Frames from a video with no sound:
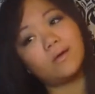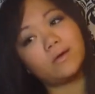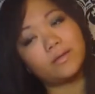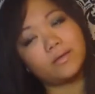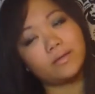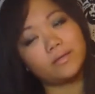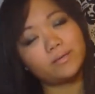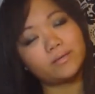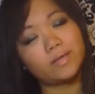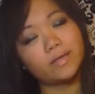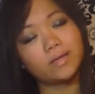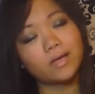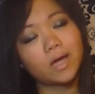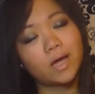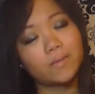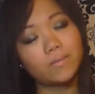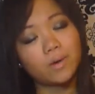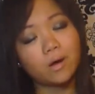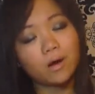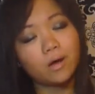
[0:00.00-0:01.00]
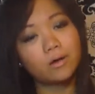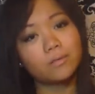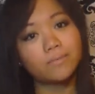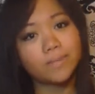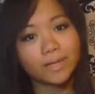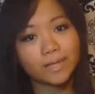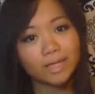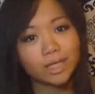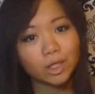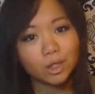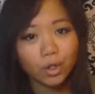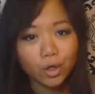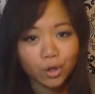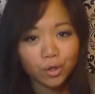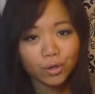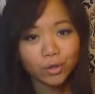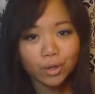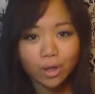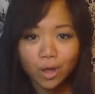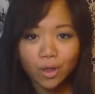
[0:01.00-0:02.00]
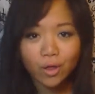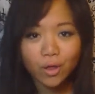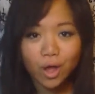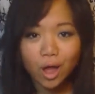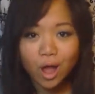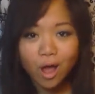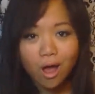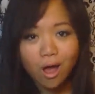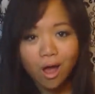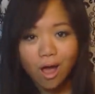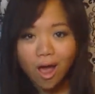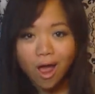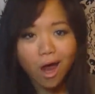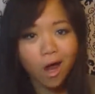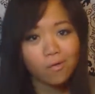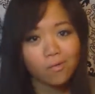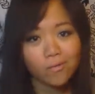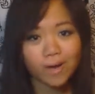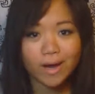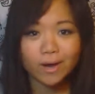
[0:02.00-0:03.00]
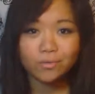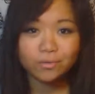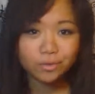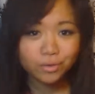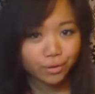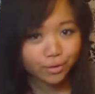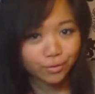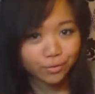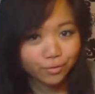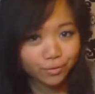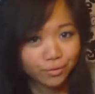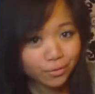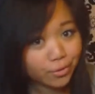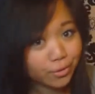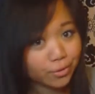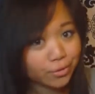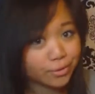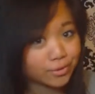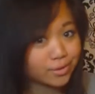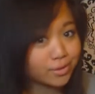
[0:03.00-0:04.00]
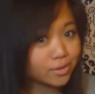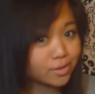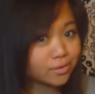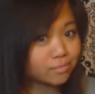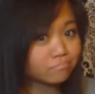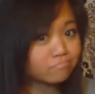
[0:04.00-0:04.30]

It's like, come on, buddy, look around you. There's